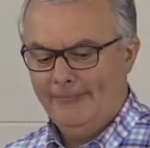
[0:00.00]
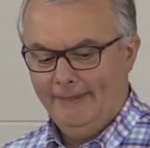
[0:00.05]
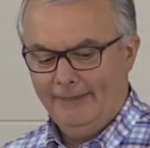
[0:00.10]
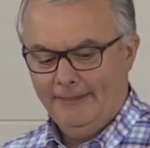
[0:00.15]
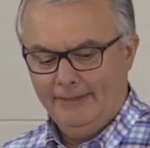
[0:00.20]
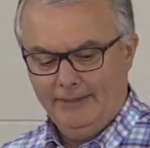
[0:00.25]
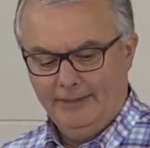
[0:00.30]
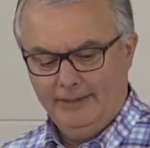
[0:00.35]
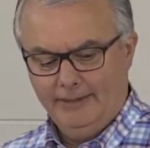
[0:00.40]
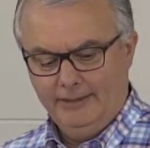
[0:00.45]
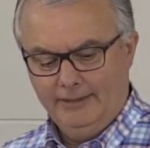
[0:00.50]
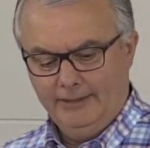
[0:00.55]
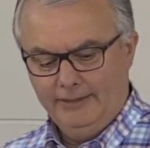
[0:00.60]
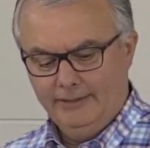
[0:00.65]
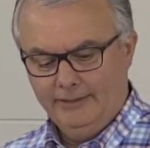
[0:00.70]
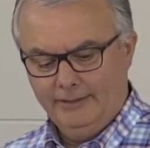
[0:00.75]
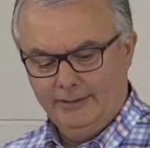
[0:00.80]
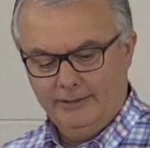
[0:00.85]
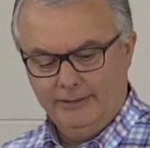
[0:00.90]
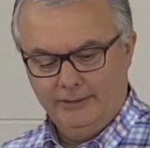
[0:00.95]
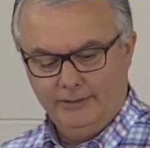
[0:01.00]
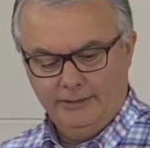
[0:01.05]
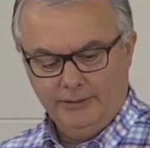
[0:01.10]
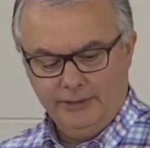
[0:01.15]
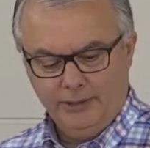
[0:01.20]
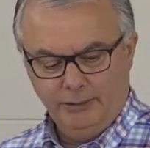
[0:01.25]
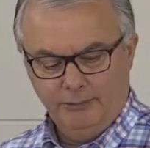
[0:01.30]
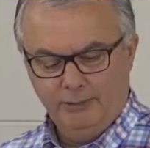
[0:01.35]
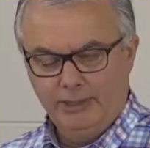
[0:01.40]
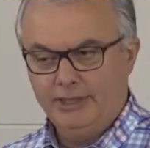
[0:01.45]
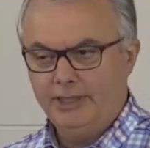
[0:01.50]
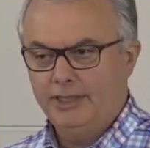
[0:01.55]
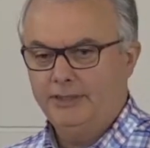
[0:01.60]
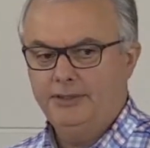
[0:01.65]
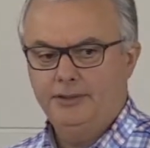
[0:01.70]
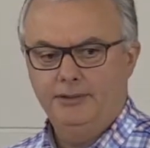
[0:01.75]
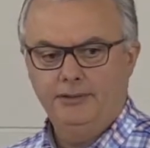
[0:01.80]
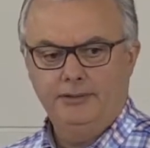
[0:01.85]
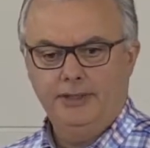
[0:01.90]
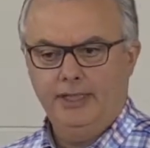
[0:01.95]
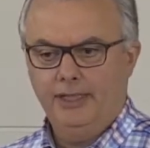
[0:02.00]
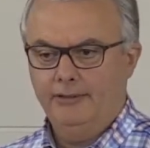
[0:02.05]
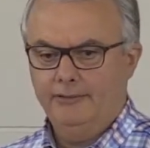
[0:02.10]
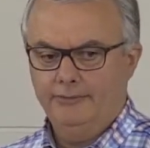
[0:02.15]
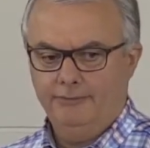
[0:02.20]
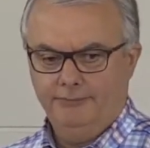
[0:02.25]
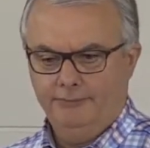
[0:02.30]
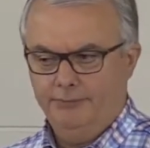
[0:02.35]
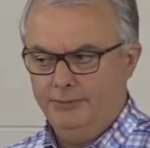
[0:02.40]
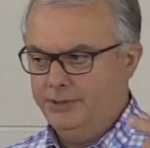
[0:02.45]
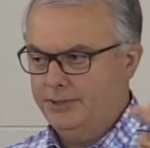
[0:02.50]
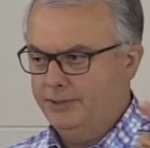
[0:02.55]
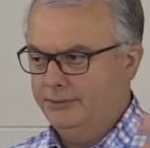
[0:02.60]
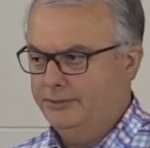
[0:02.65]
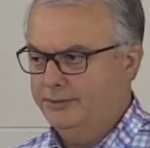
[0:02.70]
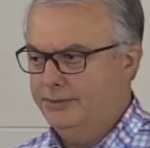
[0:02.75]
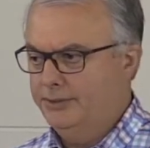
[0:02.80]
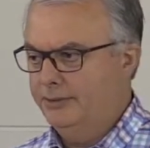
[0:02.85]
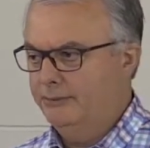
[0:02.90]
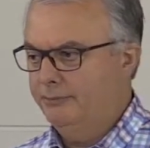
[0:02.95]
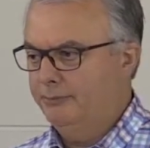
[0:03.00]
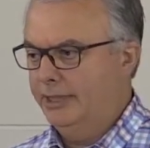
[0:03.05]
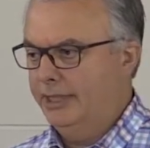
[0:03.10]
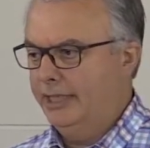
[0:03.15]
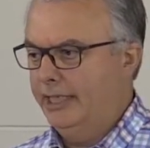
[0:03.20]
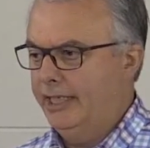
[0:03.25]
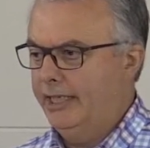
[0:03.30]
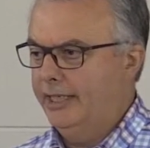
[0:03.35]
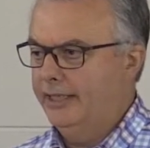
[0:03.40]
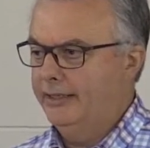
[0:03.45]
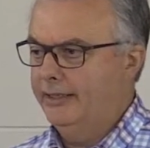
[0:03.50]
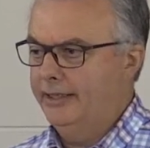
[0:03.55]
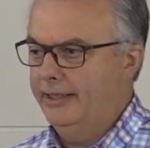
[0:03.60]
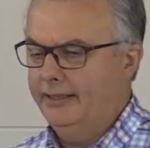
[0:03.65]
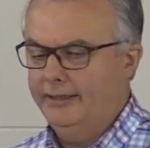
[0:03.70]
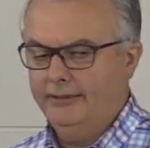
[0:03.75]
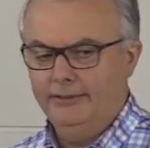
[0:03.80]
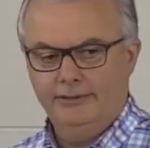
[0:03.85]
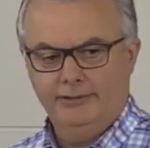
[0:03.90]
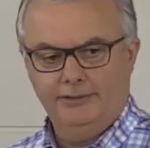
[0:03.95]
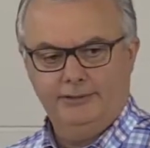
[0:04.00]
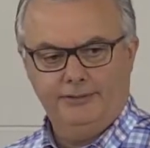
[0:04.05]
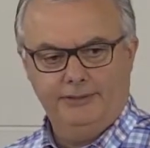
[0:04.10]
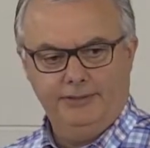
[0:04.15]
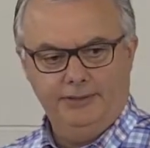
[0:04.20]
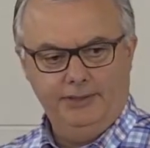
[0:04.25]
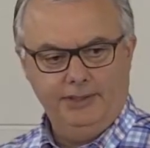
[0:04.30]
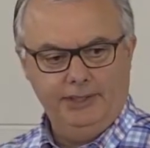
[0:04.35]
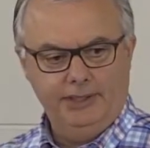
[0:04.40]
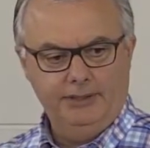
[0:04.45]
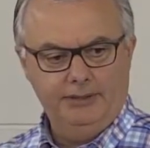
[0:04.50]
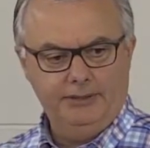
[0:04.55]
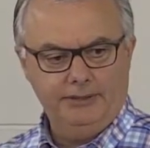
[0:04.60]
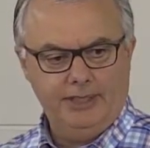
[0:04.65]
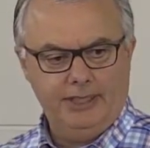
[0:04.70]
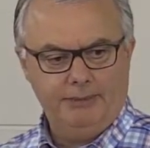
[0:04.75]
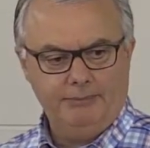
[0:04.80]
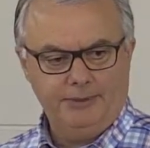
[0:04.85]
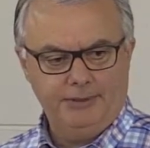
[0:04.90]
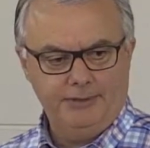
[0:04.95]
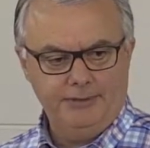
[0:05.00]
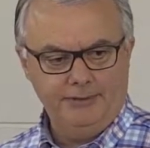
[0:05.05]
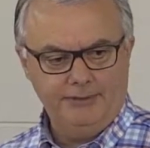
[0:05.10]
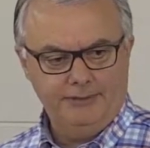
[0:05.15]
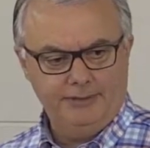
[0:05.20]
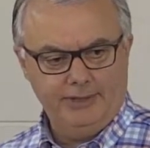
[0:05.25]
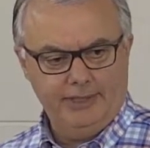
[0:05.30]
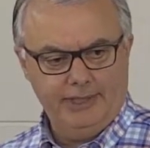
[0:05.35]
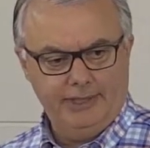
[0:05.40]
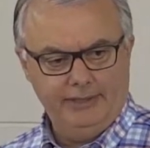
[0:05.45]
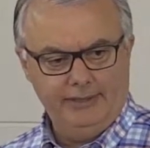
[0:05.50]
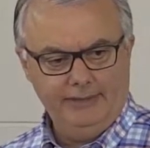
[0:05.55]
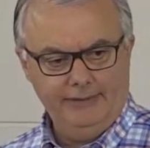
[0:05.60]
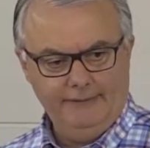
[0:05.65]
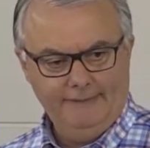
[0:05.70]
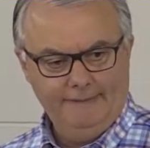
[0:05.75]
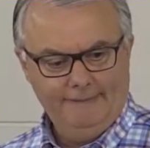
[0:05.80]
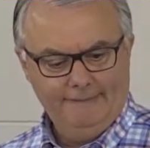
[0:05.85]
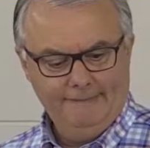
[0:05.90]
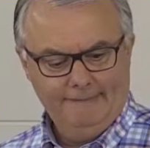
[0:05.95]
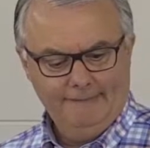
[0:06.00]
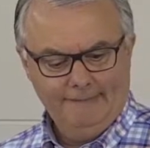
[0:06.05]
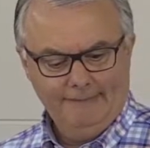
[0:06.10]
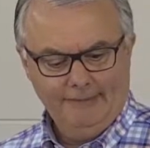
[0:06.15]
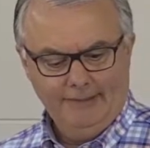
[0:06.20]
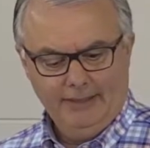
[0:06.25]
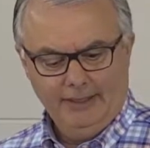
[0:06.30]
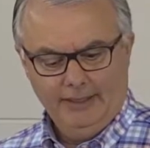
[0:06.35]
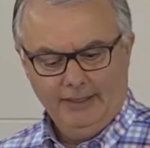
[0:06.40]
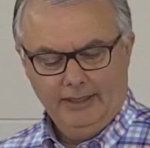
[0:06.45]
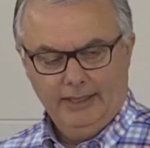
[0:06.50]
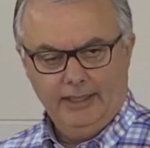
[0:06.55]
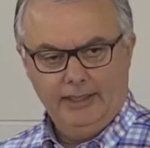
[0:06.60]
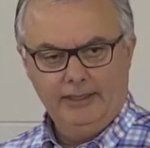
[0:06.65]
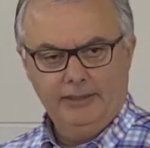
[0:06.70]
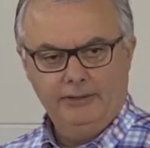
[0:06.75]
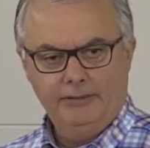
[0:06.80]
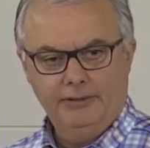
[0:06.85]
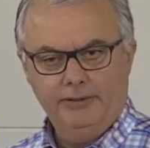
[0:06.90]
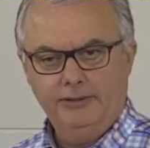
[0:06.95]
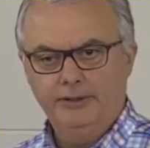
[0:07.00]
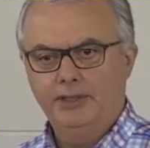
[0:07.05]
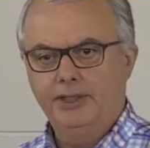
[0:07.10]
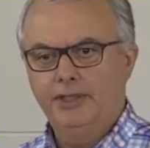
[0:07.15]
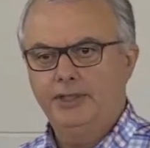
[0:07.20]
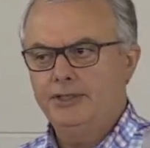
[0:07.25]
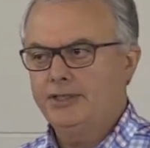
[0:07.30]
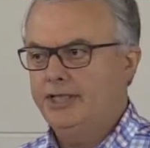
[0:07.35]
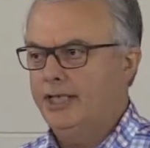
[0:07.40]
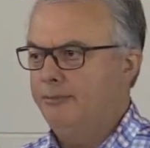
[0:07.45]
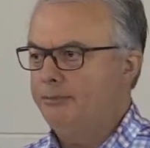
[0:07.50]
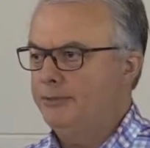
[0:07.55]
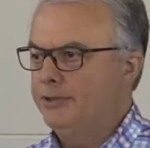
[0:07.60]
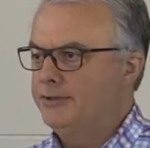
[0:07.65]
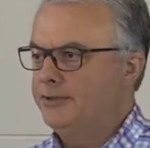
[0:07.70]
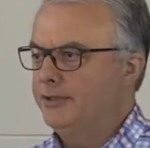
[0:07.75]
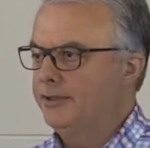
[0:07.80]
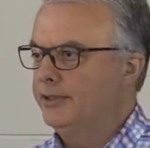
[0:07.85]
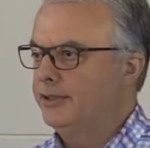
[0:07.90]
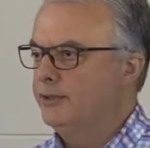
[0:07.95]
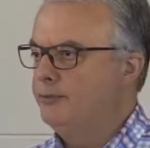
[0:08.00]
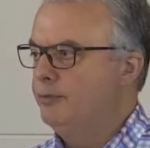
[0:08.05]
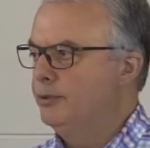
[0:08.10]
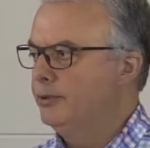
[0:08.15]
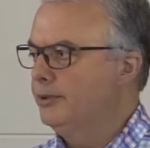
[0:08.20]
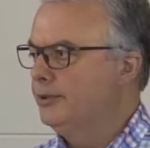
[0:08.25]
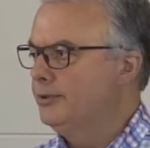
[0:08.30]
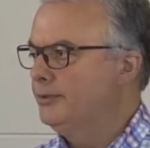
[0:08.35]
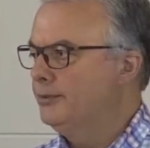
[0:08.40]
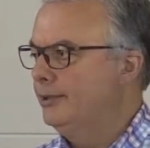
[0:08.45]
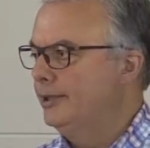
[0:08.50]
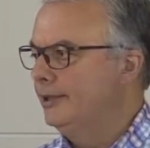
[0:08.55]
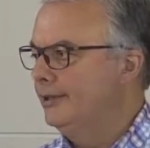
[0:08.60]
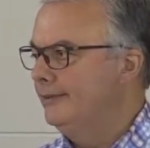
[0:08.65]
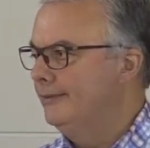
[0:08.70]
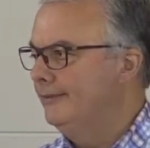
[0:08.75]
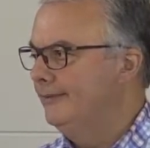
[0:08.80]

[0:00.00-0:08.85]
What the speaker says: The document that you have, which has been handed out, is 13 chapters in there, and there are 13 chapters in this book as well.